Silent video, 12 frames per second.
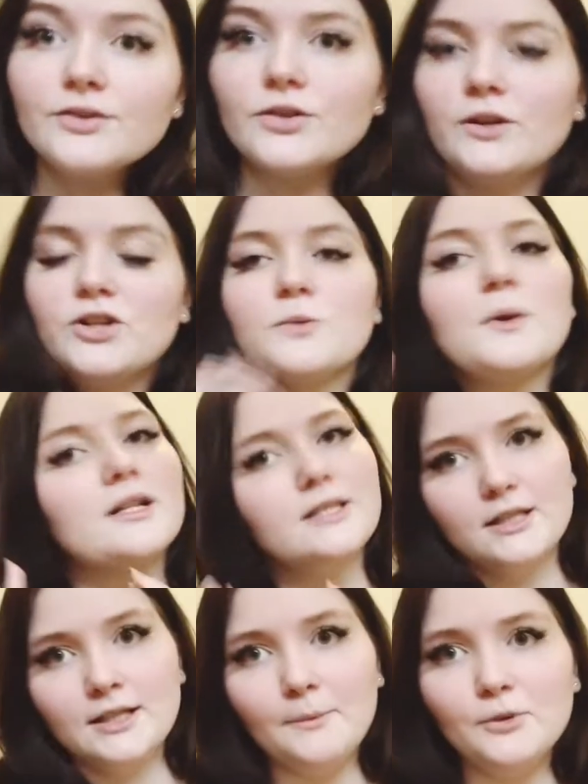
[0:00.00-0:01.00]
So I just wanted
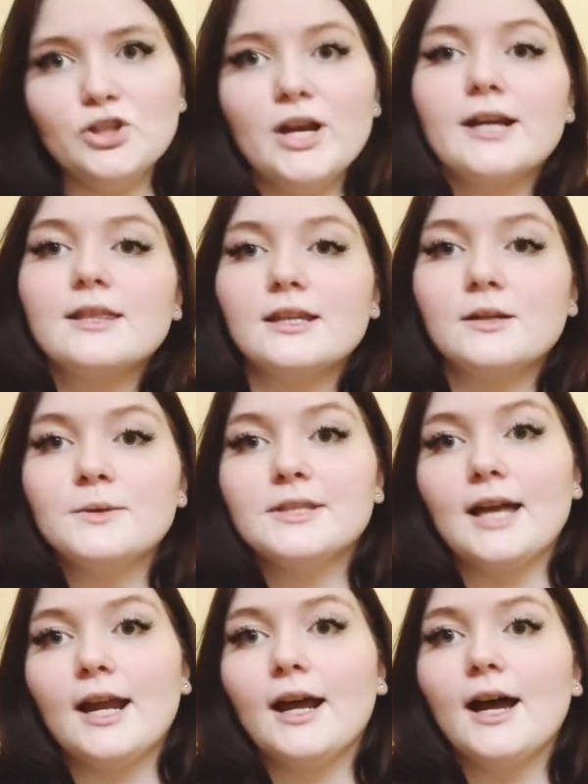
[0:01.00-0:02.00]
to double check that it was
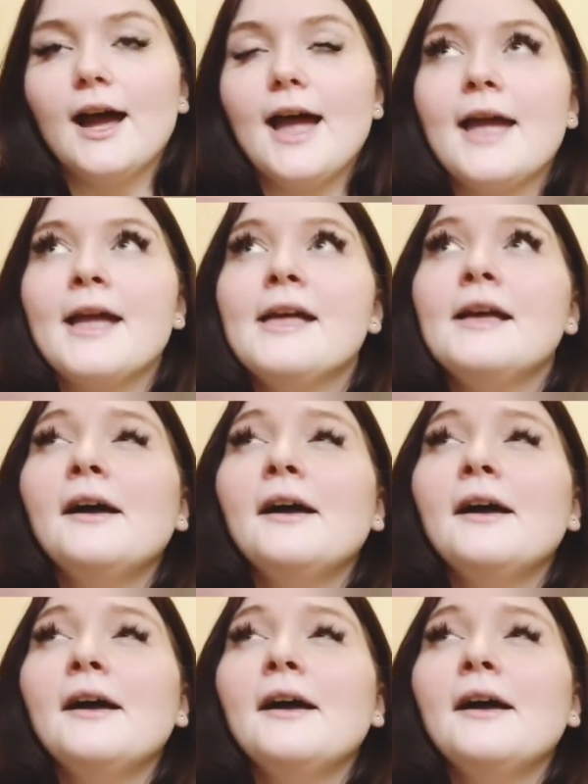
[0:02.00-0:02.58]
that high.